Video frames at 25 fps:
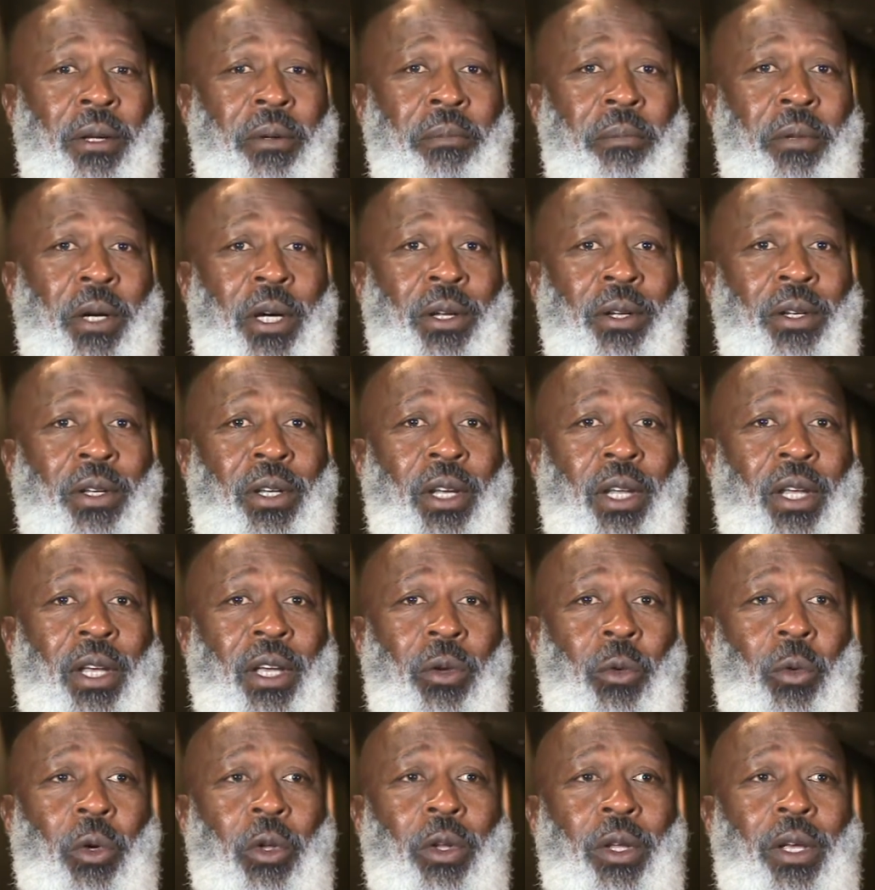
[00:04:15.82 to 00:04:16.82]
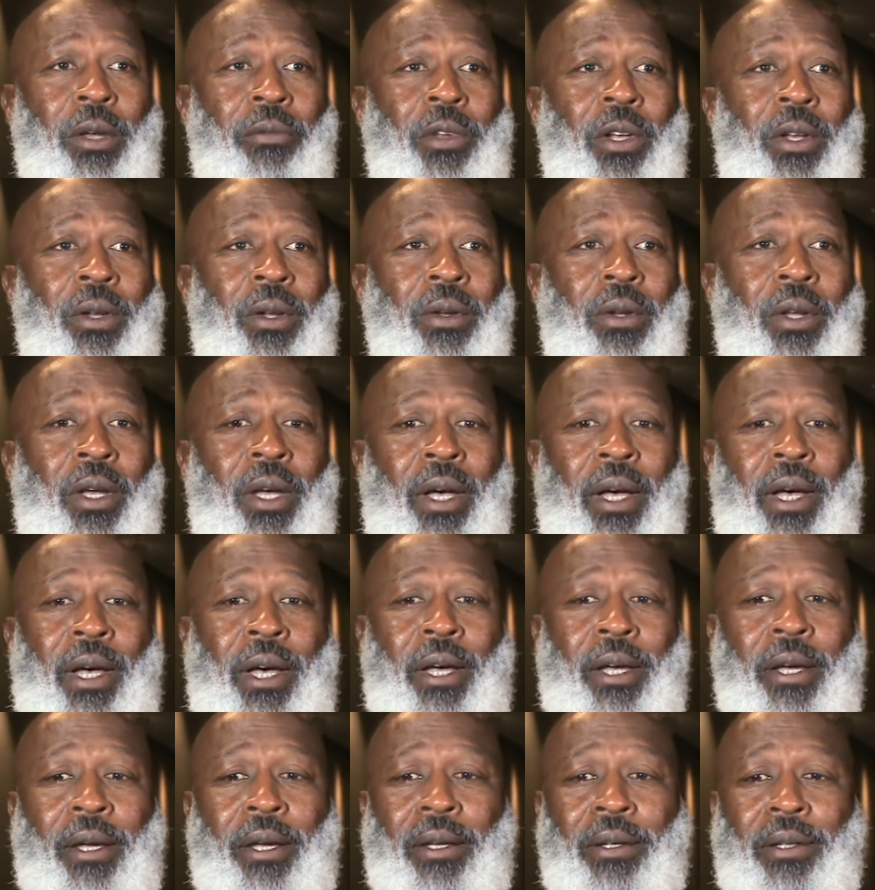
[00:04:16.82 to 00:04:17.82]
But we'll even
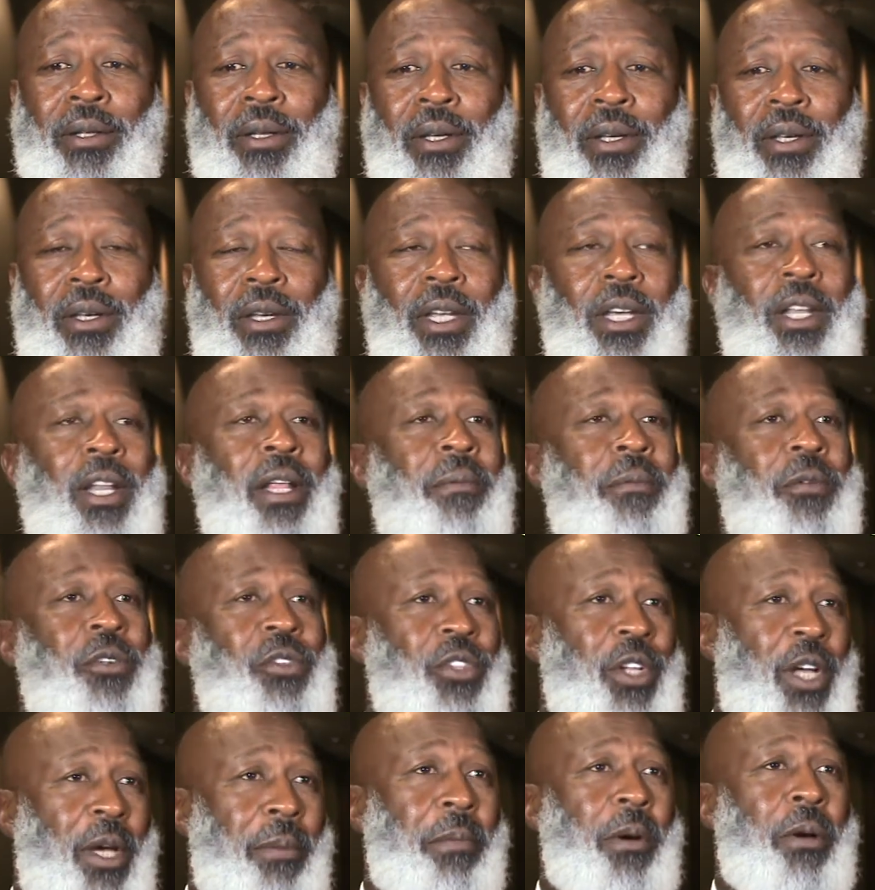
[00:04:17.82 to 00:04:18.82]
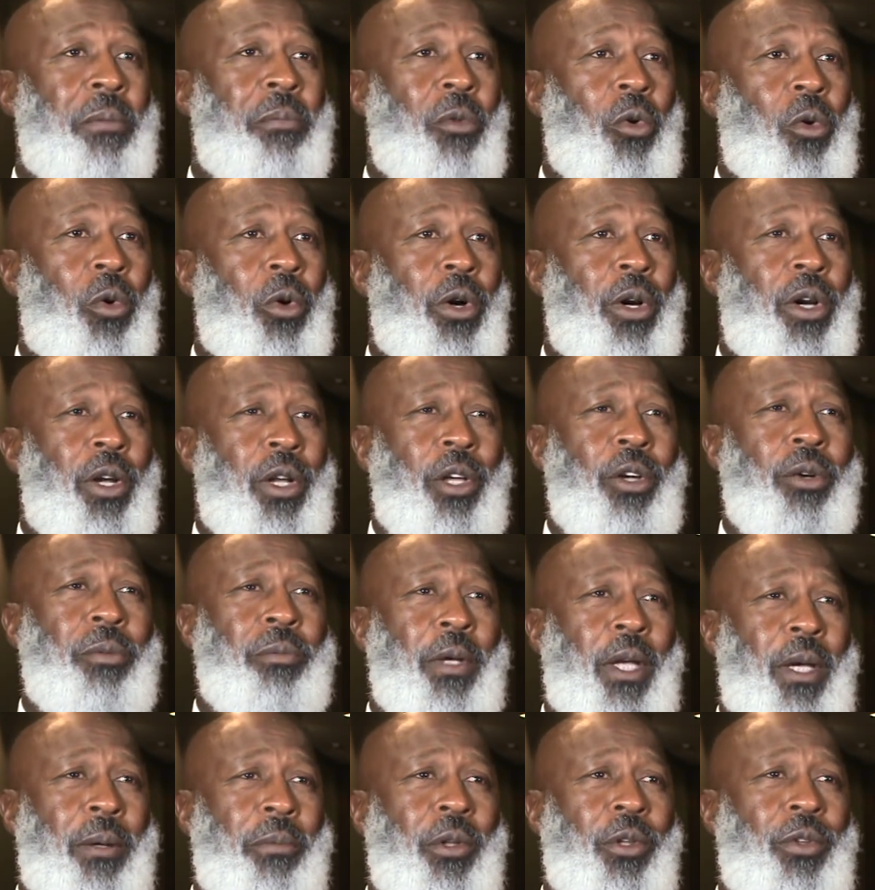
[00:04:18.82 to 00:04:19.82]
need him to step up more, and he'll
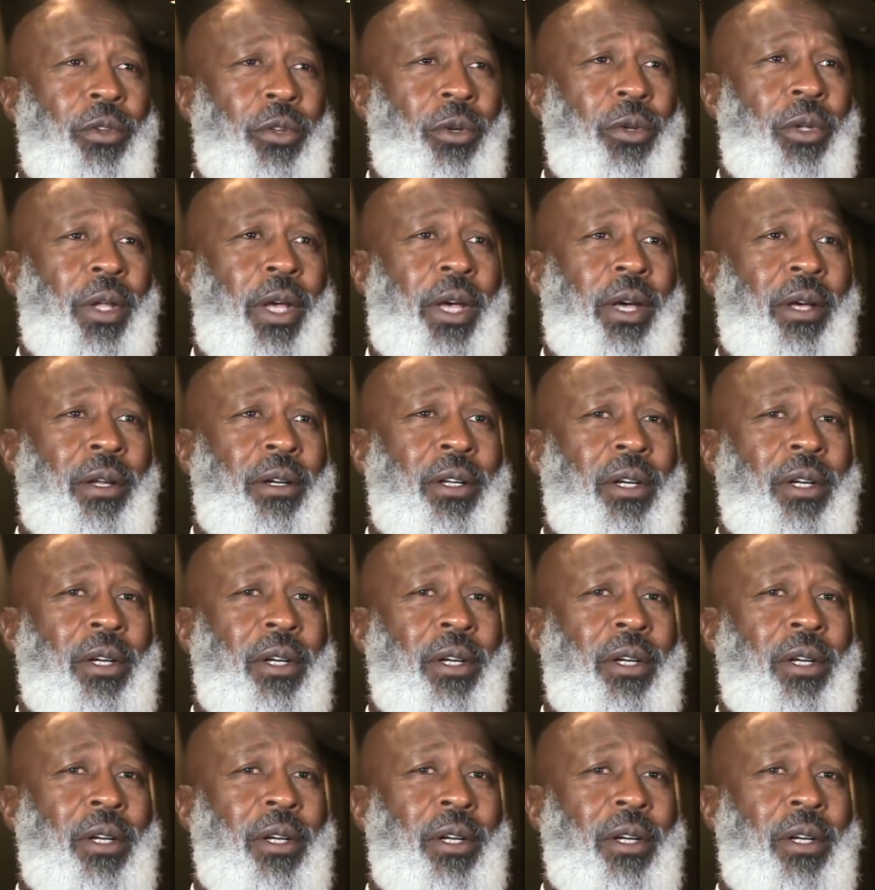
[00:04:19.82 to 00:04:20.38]
be able to do that.